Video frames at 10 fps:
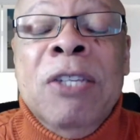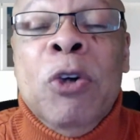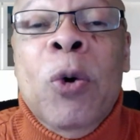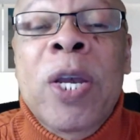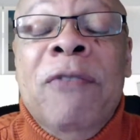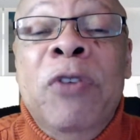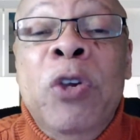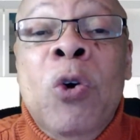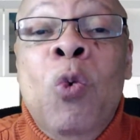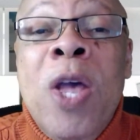So if
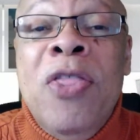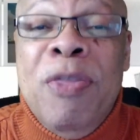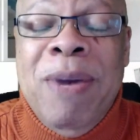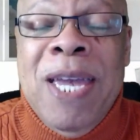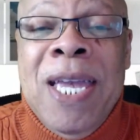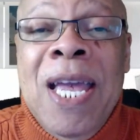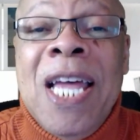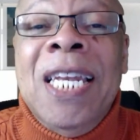you're with me,